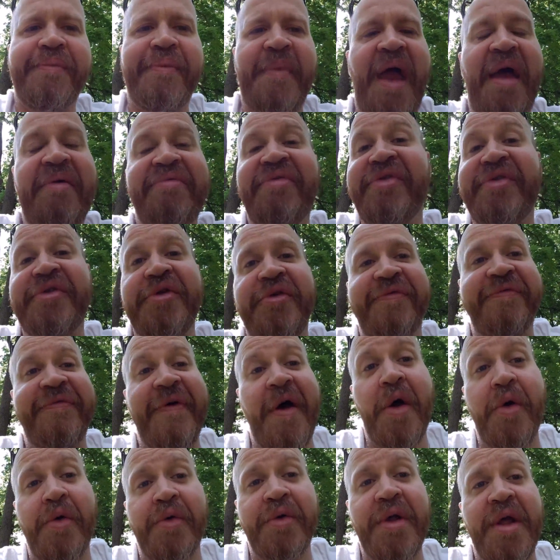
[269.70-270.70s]
have this new
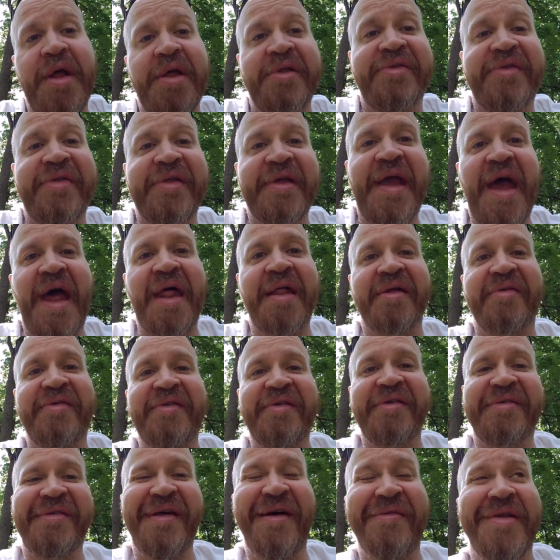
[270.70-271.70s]
phone. It's the
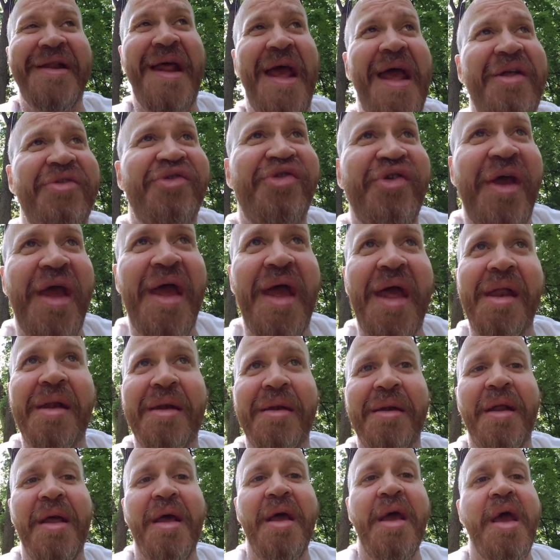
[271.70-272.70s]
Galaxy 7 Edge,
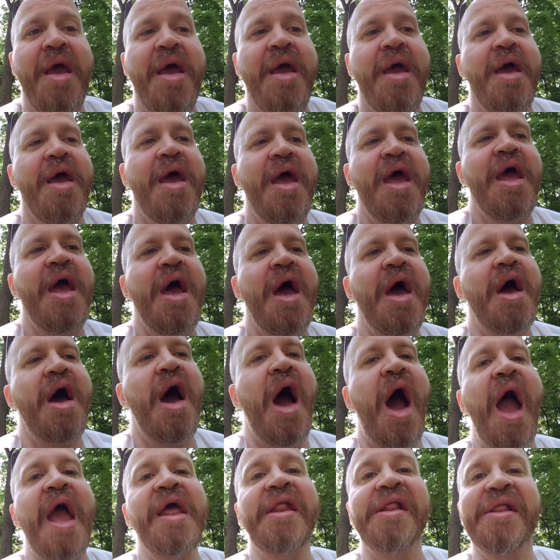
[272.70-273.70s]
and
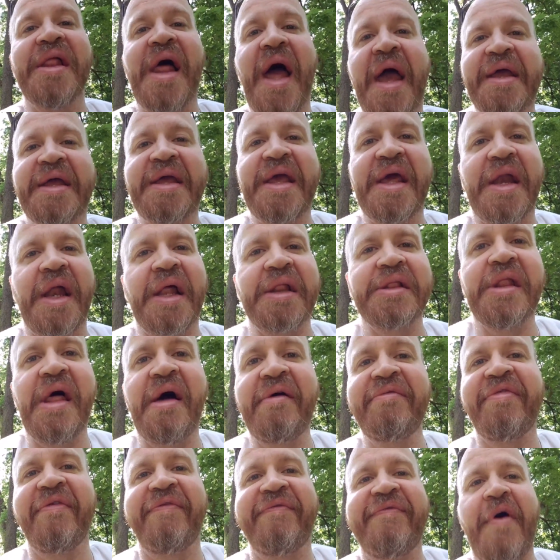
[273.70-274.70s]
I like it. I
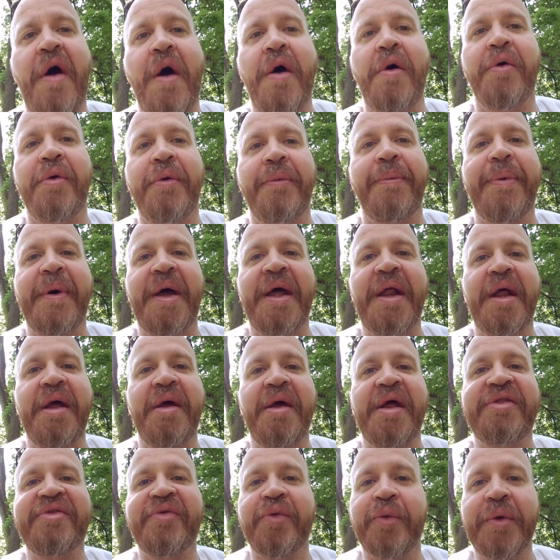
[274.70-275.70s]
love the phone, but
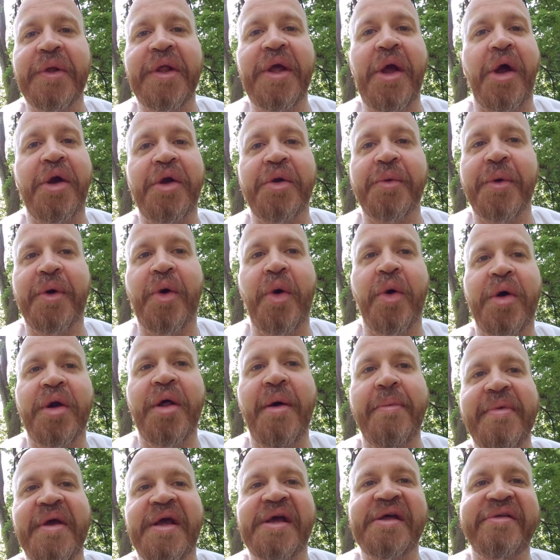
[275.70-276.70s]
it's really hard to record
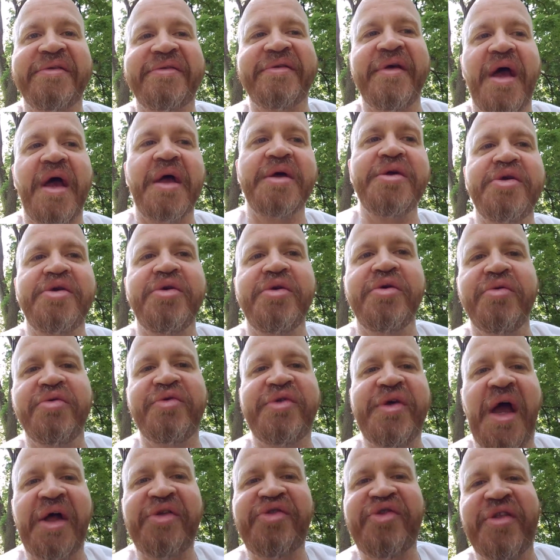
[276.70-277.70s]
on because you
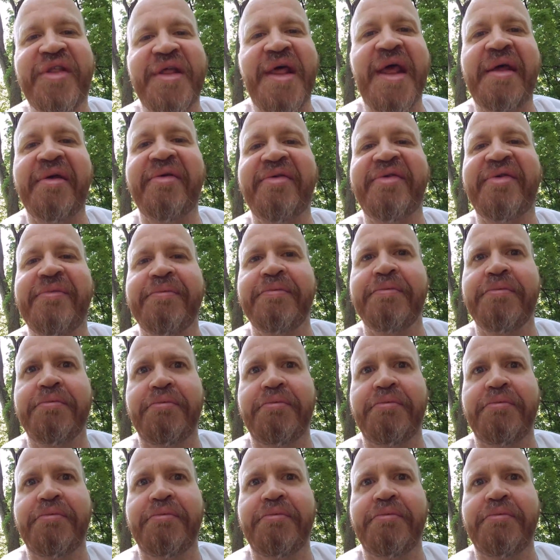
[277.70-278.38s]
touch things.